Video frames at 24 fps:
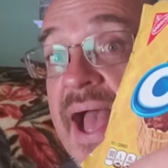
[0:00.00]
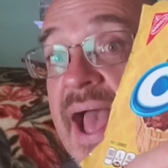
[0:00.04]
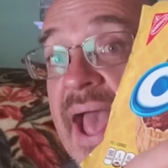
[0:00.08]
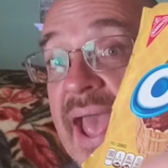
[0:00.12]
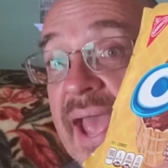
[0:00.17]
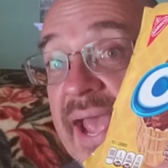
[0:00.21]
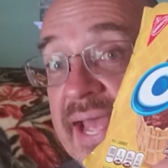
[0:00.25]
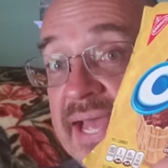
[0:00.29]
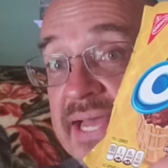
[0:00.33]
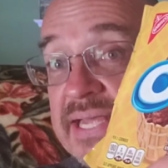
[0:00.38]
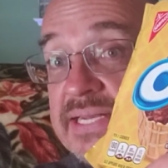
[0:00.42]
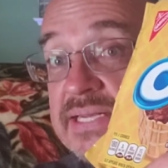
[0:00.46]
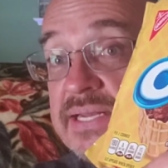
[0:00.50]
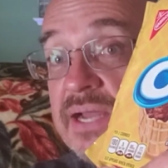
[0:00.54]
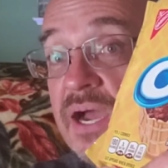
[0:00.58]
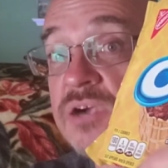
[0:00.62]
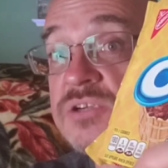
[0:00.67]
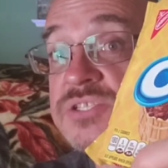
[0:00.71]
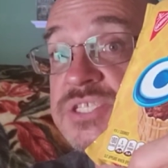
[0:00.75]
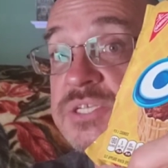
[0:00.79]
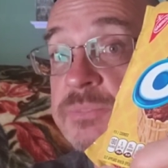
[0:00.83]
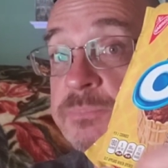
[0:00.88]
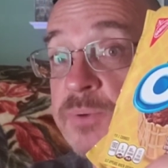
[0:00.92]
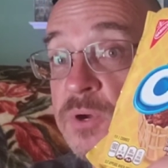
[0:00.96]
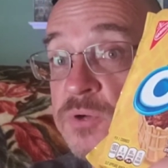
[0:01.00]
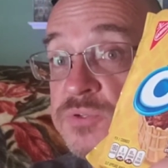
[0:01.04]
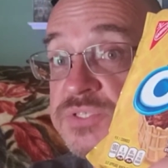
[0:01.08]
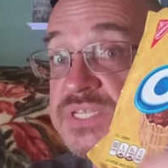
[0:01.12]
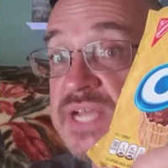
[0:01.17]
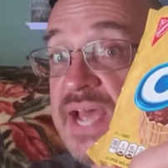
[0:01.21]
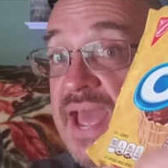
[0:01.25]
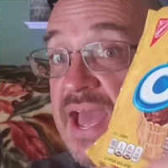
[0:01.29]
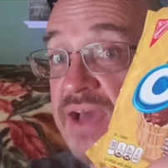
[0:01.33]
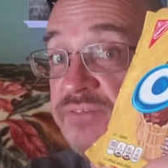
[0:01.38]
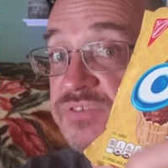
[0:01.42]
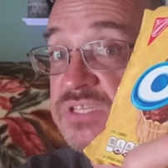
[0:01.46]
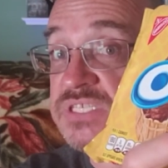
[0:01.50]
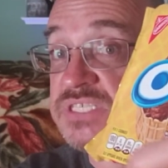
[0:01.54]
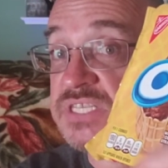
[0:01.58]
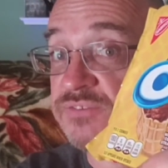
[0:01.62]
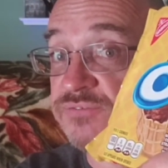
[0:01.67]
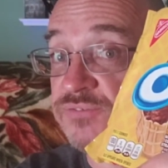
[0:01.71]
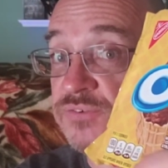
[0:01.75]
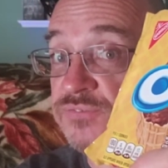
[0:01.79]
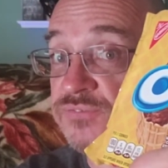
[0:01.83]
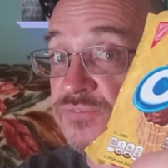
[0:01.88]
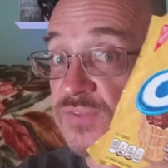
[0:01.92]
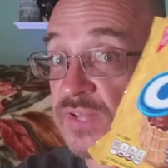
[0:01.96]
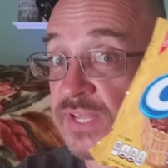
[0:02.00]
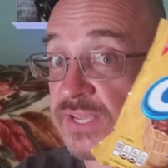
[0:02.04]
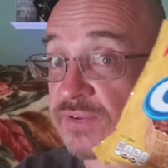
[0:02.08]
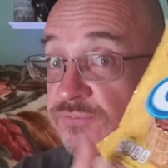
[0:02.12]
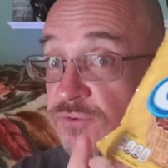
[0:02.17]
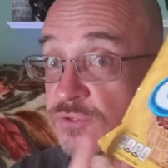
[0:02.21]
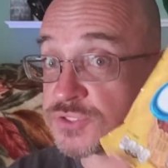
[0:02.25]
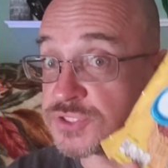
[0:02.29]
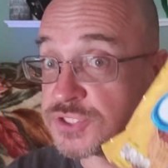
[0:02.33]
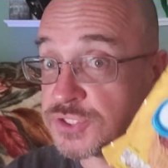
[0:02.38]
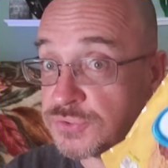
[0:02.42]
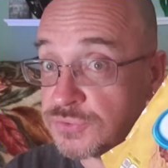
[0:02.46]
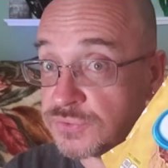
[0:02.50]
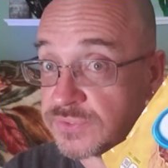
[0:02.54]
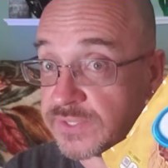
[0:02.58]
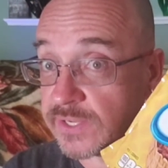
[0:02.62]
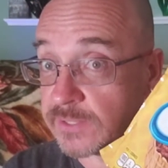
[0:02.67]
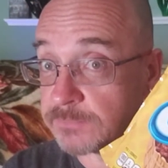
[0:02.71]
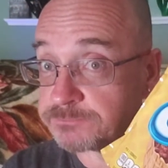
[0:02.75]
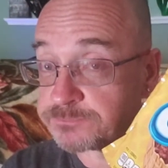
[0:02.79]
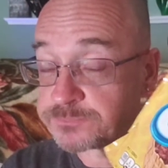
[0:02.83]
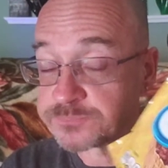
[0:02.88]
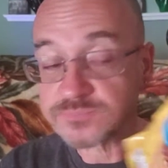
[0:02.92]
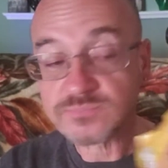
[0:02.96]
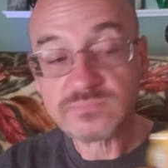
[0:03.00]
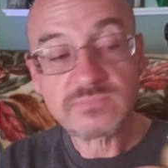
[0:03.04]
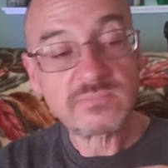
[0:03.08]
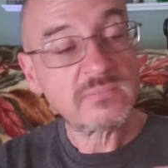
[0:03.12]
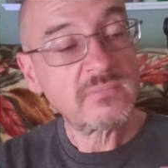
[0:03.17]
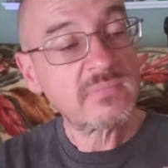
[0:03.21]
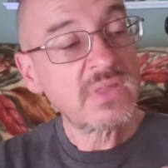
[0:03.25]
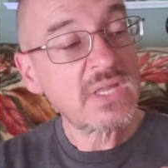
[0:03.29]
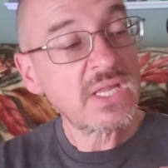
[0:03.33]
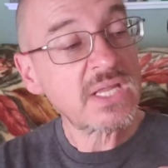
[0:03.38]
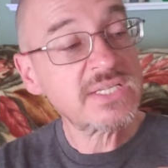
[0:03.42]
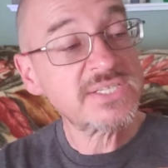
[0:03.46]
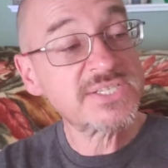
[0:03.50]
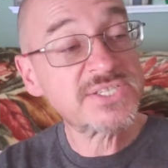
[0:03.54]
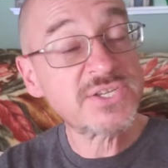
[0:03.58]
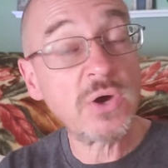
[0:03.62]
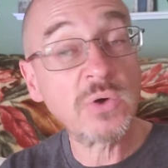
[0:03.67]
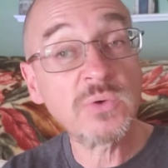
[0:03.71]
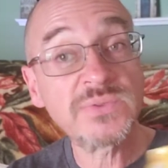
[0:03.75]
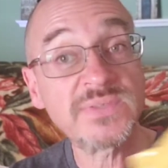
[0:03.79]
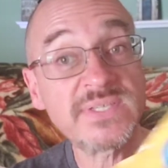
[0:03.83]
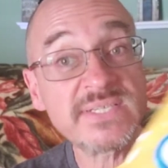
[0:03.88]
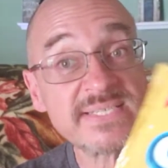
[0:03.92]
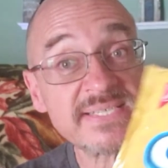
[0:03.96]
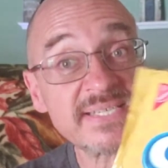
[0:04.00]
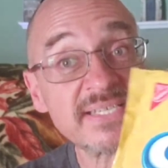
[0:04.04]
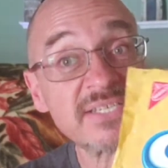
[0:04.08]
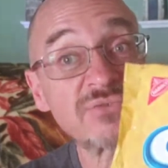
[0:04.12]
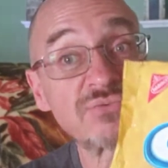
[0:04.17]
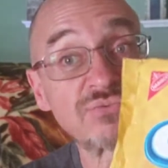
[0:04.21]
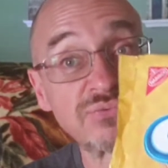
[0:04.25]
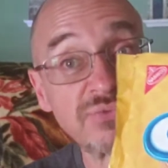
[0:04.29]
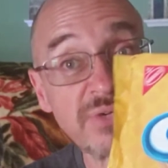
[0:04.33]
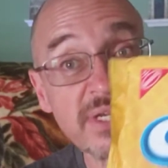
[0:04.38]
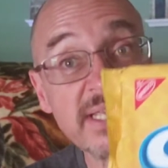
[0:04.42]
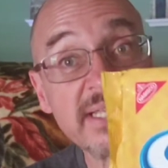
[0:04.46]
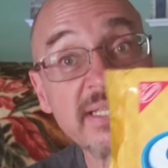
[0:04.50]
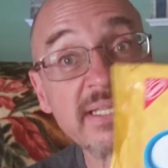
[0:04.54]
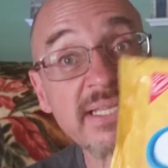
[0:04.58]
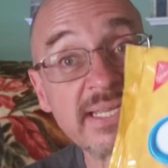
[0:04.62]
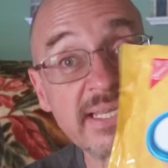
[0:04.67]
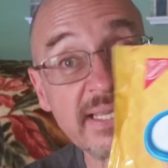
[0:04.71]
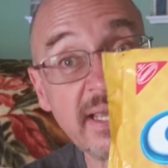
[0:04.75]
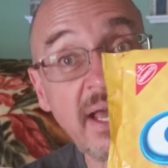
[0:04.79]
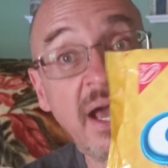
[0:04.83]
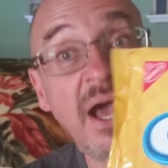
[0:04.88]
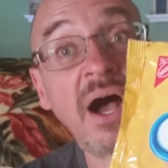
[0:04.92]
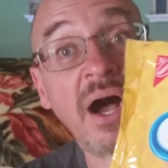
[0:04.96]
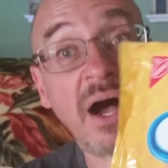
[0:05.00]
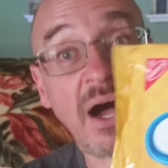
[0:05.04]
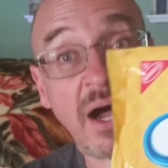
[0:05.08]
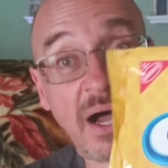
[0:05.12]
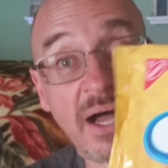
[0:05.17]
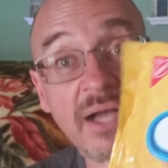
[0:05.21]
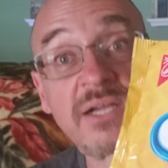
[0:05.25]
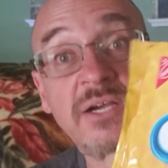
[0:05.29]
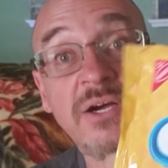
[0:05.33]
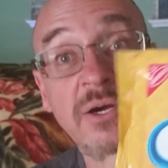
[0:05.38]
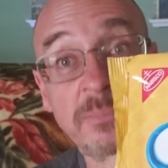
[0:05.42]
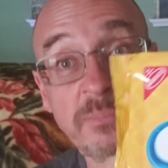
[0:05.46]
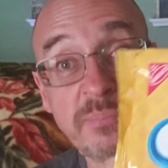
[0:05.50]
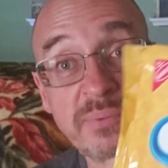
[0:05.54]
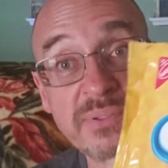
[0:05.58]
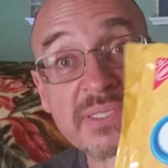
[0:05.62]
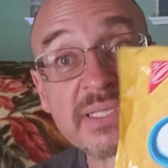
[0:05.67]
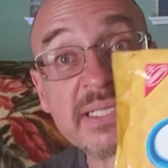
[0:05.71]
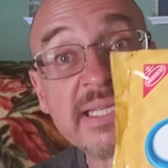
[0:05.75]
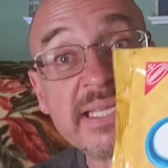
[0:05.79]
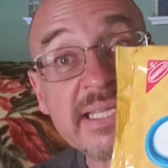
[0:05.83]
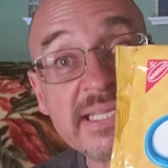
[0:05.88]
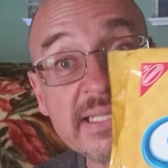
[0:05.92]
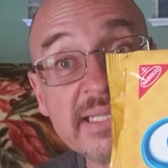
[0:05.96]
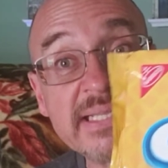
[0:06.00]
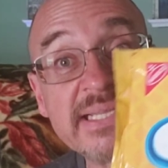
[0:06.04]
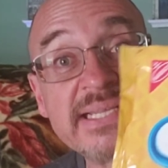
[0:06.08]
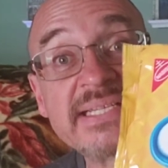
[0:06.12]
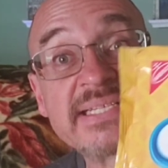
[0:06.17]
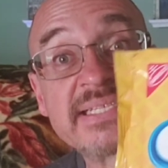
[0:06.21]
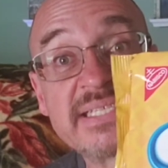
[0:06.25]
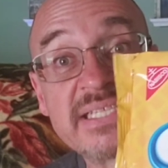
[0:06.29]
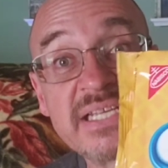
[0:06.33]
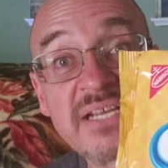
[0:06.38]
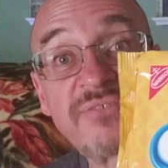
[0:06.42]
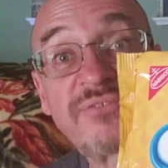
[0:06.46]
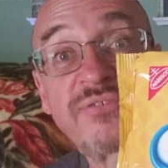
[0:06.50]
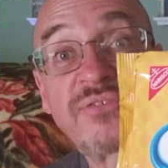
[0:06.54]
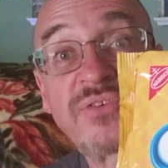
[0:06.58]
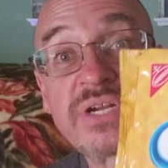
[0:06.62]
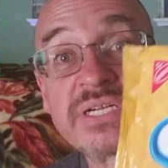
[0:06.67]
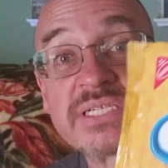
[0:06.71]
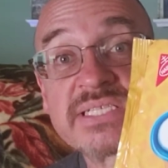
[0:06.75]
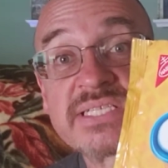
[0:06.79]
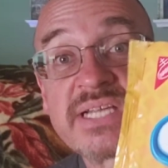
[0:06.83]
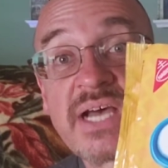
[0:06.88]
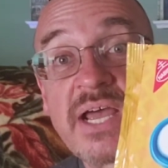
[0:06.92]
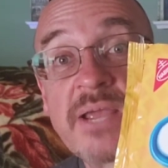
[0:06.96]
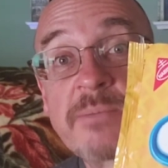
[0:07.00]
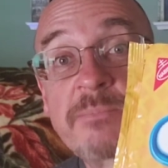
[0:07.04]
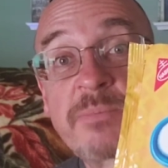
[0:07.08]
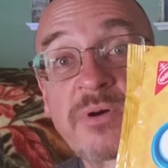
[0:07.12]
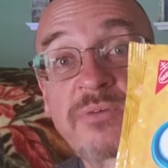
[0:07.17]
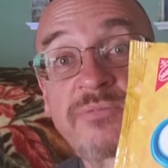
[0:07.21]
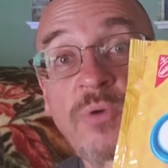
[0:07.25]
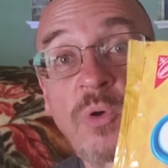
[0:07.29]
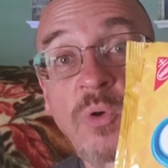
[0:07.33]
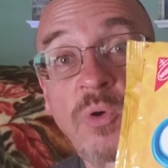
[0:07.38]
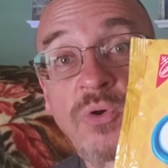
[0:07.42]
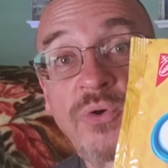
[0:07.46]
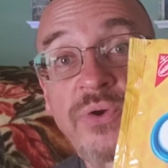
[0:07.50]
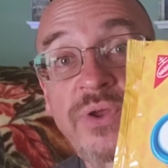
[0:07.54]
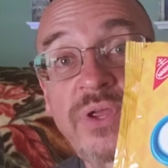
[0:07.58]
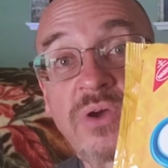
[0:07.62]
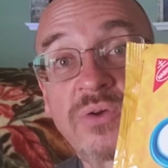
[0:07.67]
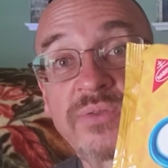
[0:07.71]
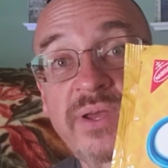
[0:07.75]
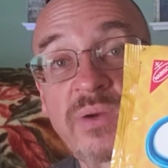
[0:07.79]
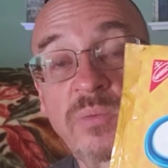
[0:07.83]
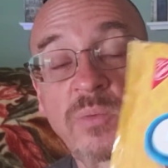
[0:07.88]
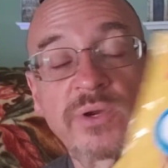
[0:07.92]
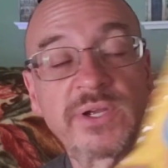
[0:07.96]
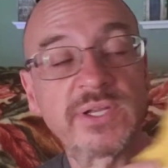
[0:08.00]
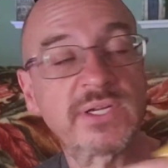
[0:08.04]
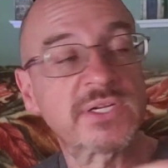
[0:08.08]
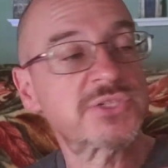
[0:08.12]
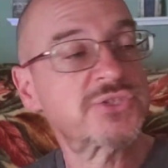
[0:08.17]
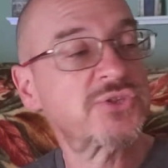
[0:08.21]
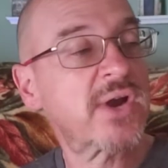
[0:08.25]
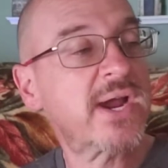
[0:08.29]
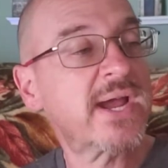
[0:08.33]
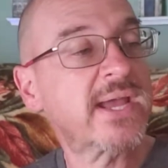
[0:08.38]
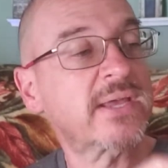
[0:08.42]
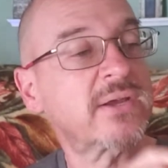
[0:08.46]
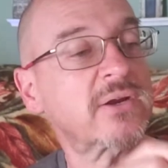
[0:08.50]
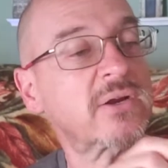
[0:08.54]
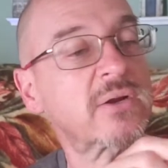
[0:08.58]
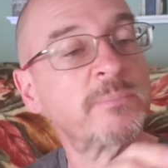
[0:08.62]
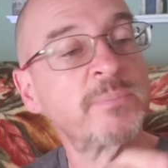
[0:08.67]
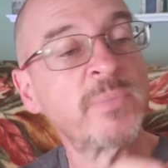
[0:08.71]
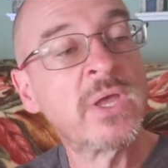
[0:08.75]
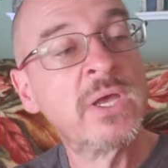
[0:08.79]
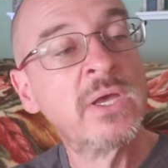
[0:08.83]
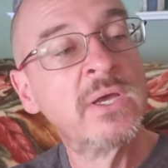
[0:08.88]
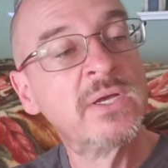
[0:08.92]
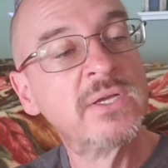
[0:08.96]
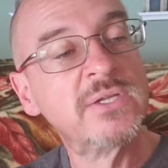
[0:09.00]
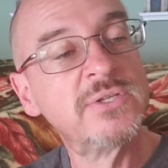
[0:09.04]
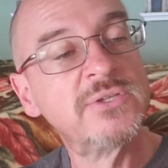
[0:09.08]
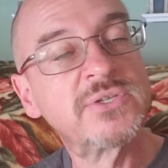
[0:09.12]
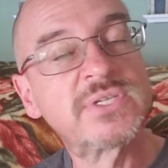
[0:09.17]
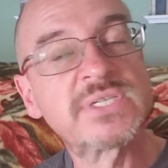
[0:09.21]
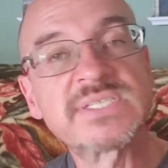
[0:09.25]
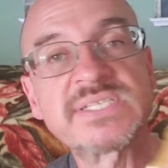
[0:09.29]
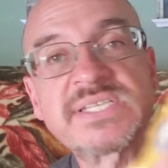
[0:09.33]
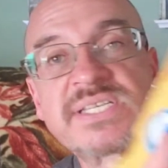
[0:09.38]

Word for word: and are supposed to have a different flavor to them. So this is really a completely different type of Oreo that we're going to try here. You can